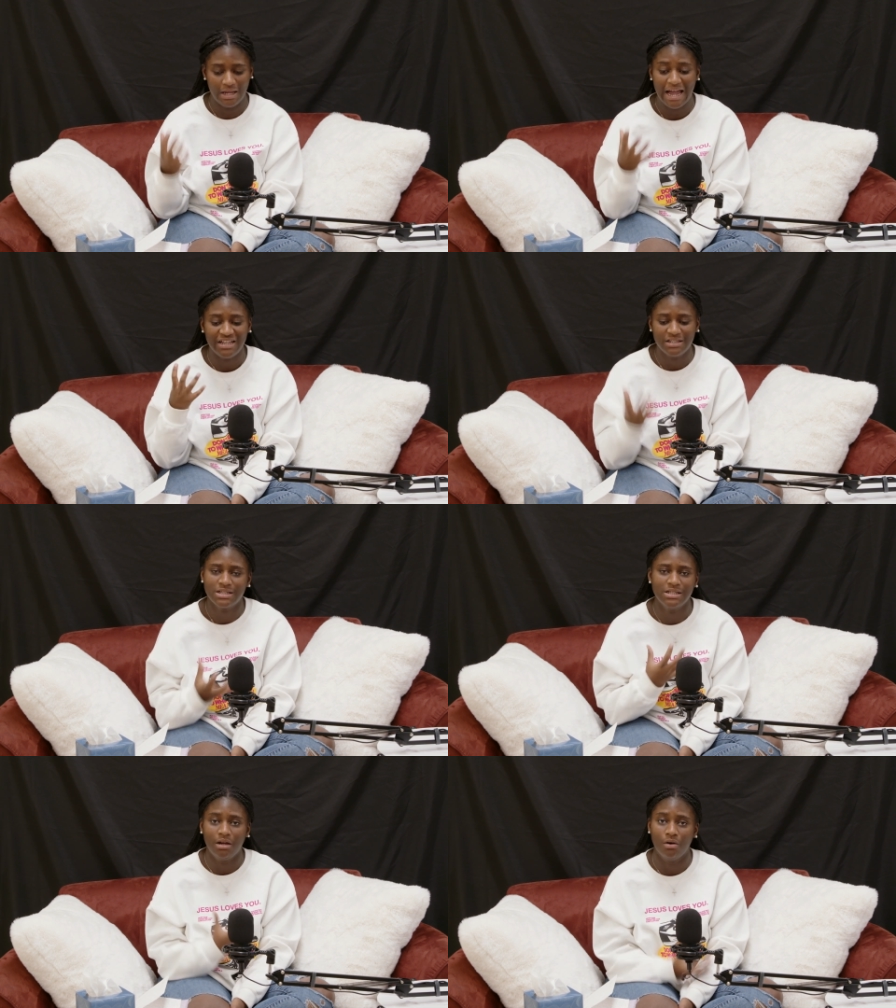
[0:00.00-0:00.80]
I just
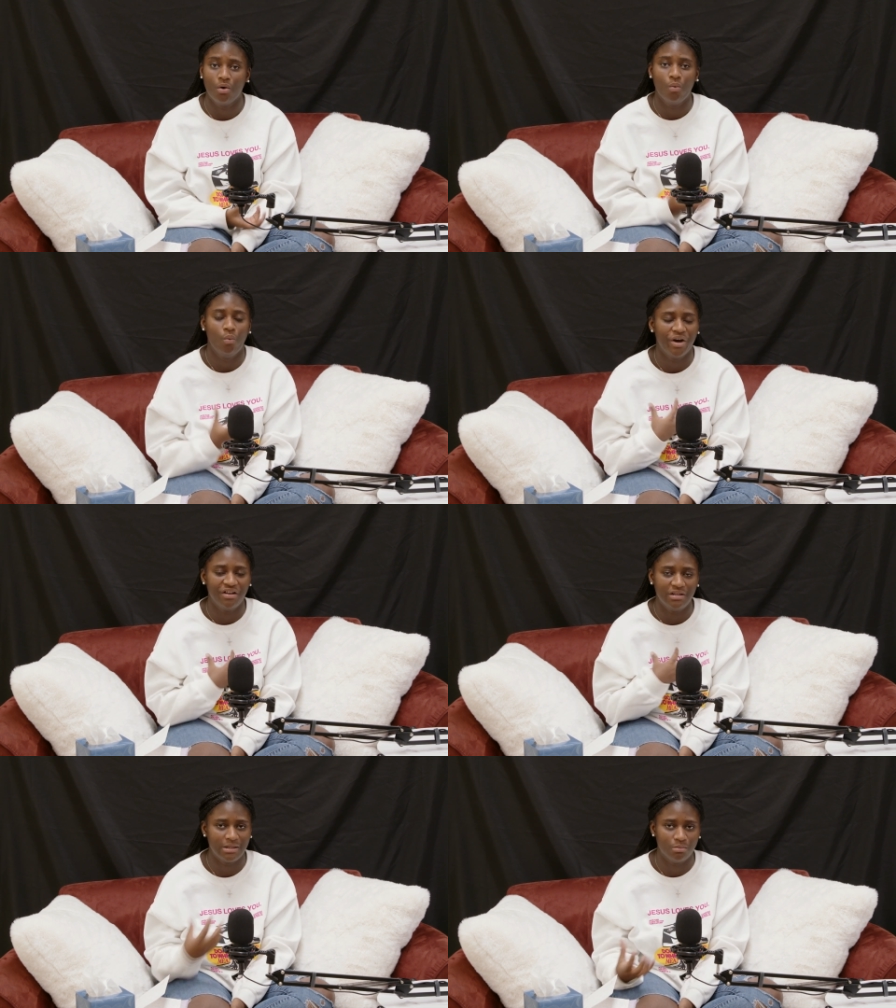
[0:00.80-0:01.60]
didn't know where
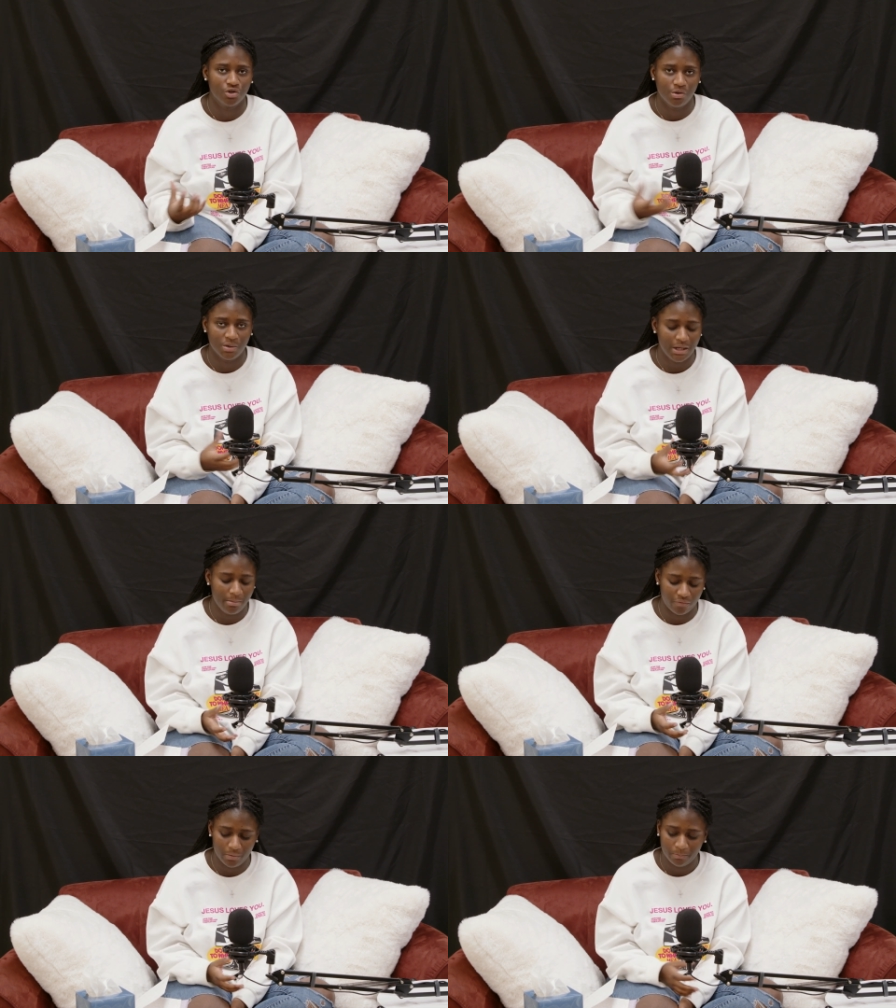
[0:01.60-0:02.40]
these emotions was coming
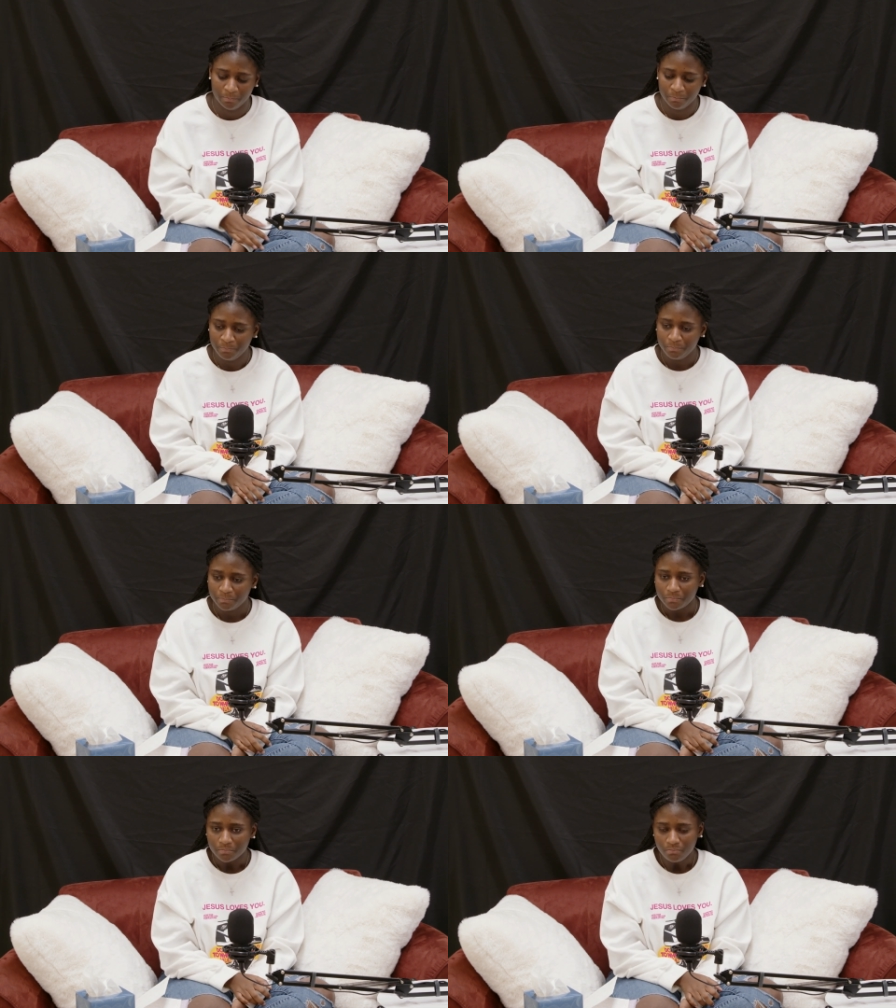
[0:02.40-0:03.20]
from.
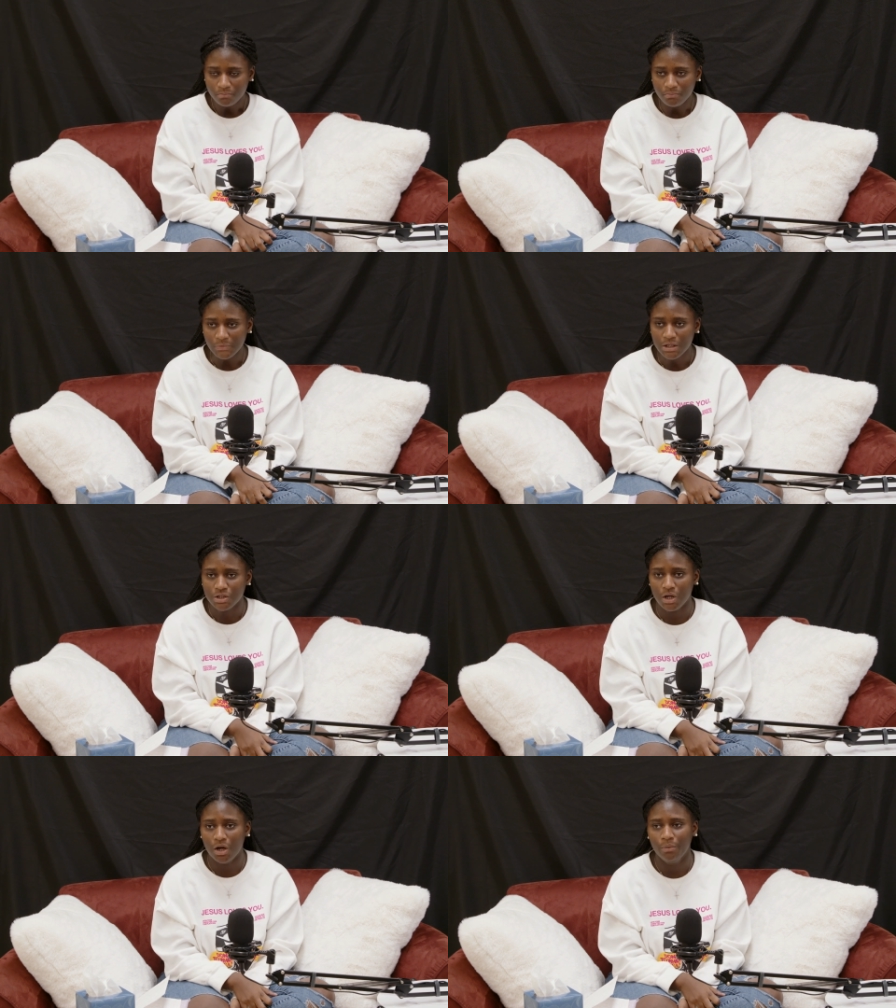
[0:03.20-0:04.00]

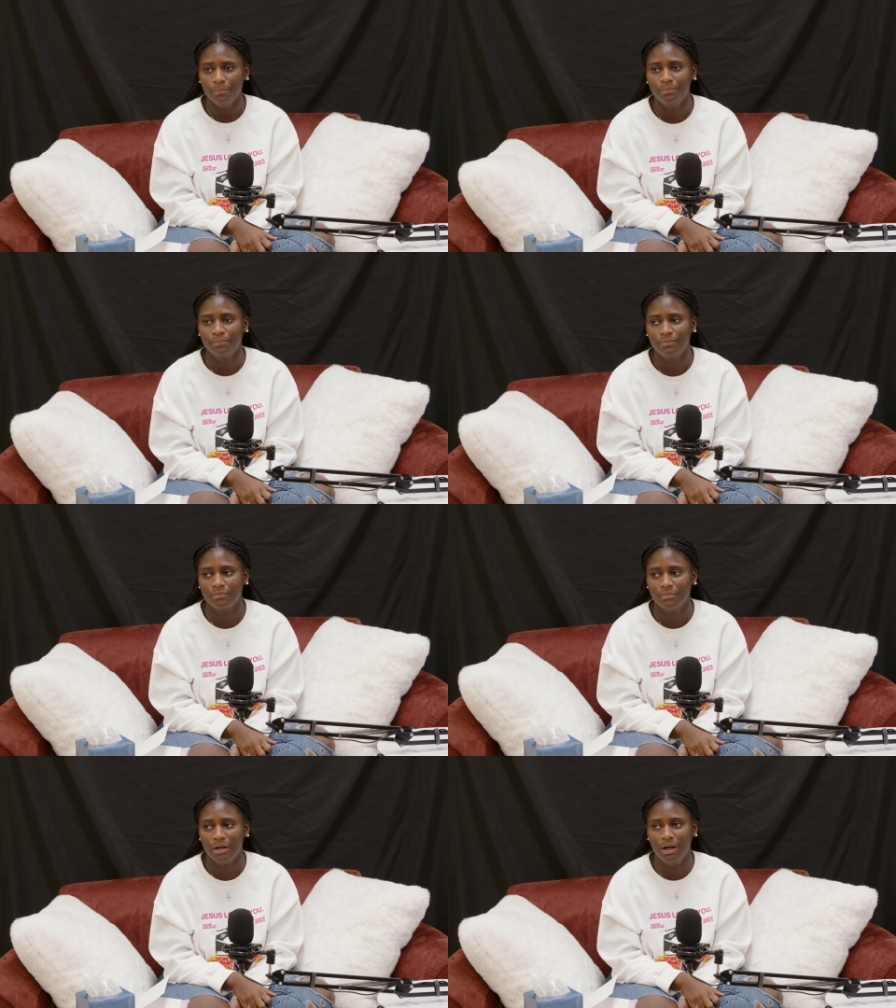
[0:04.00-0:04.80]
So,
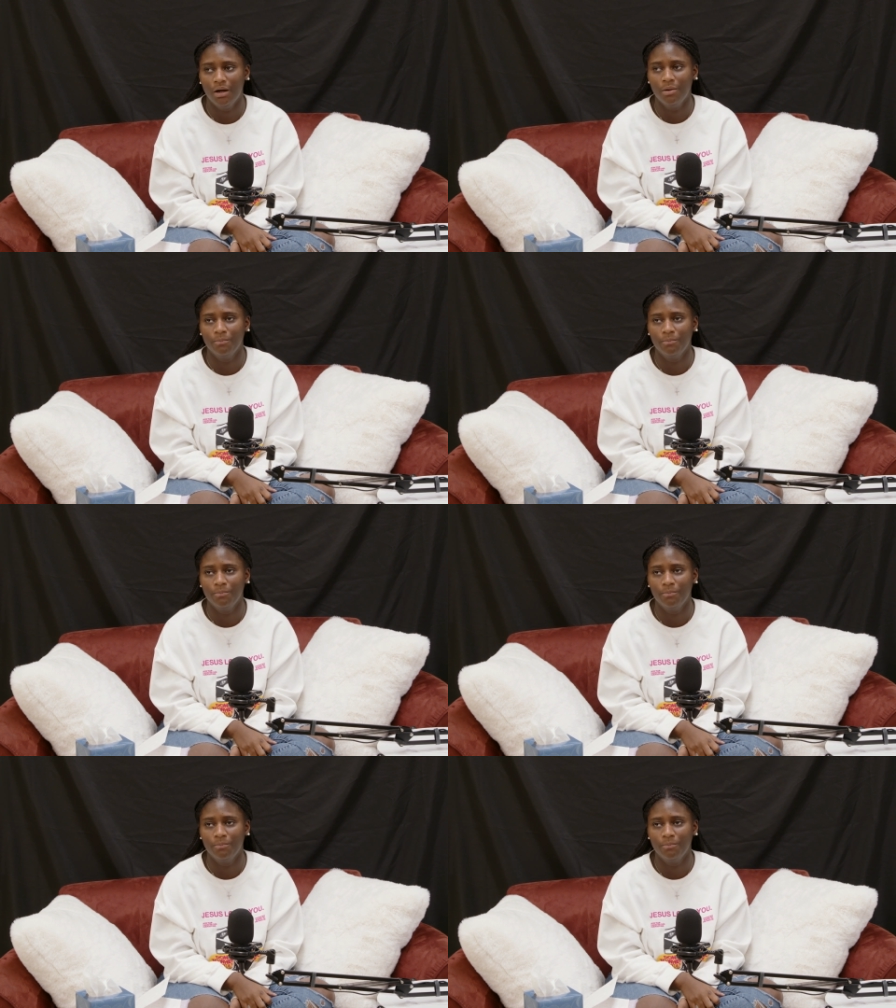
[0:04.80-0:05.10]
in